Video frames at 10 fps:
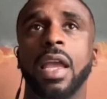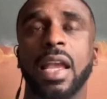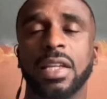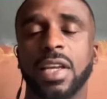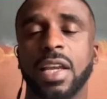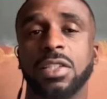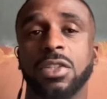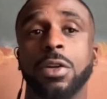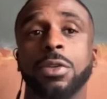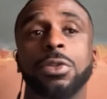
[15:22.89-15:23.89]
As I
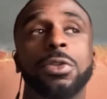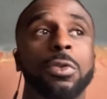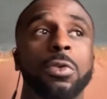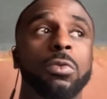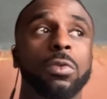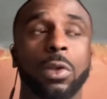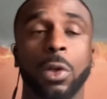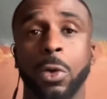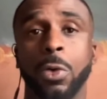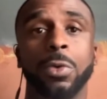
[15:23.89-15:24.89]
started to
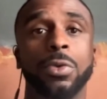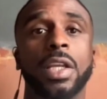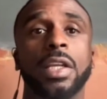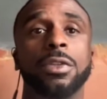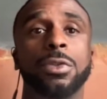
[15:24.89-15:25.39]
learn and